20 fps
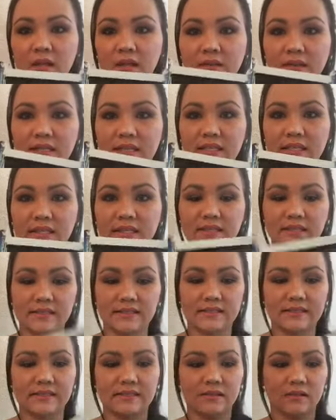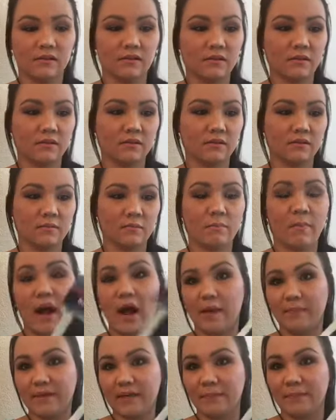these
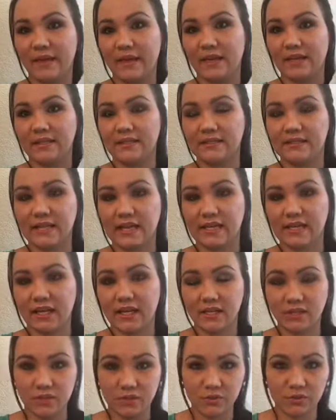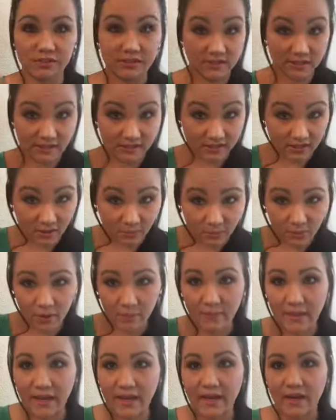bobby pins, and I use these to
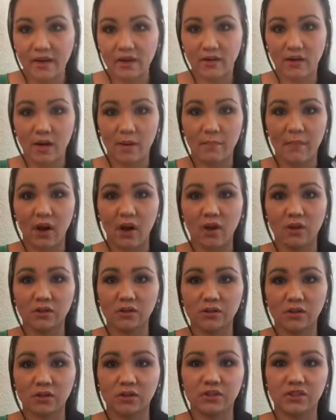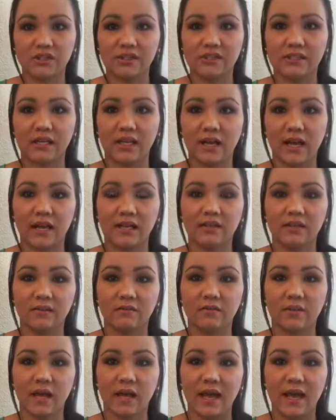put my hair up also, just to kind of
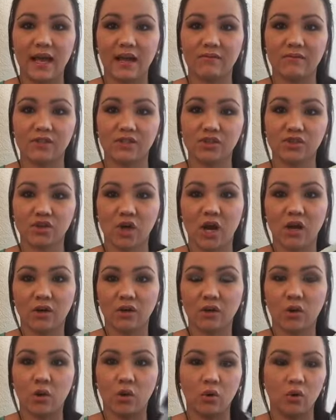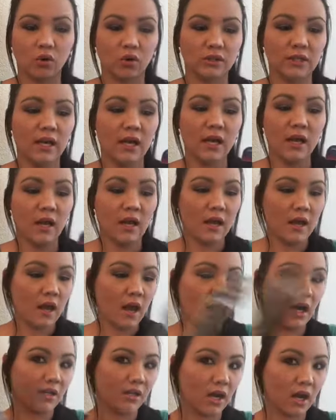have a stronger hold.
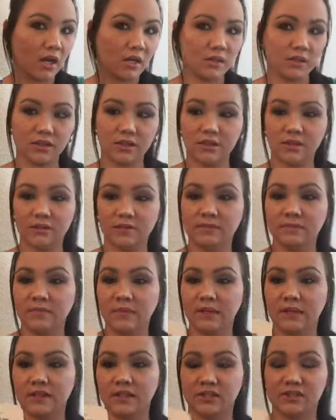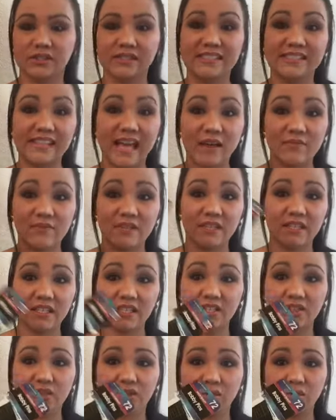A dollar, there's
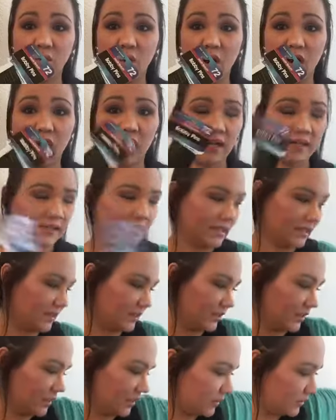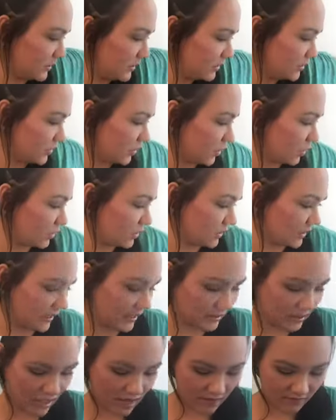72 on here,
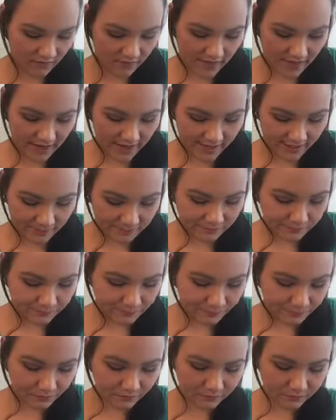totally love that.